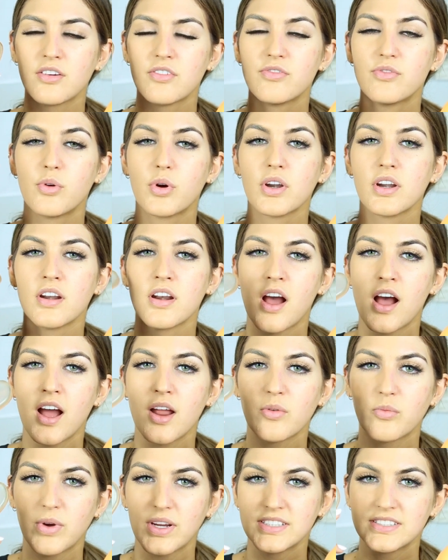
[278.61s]
for
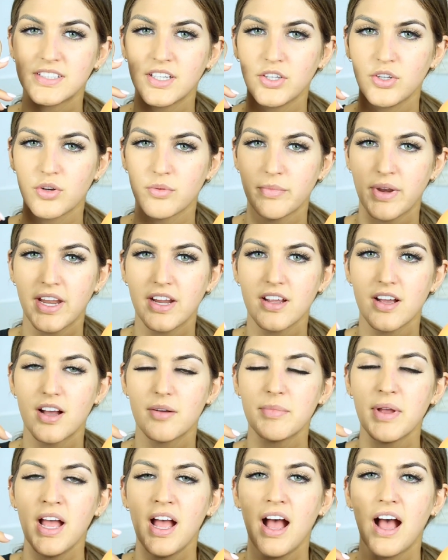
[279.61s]
not wasting your
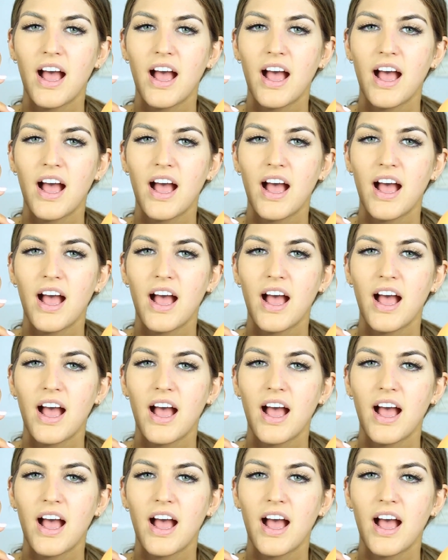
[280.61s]
makeup.